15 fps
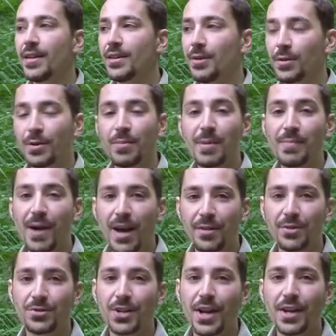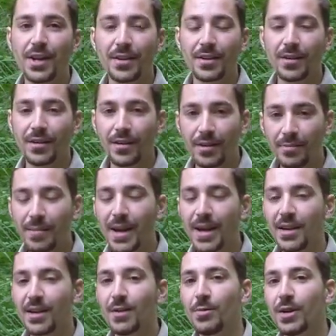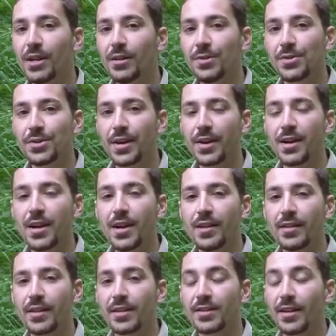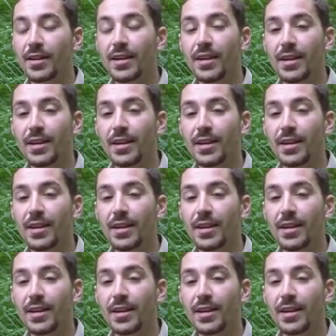that could be pathogenic and make you ill. So things like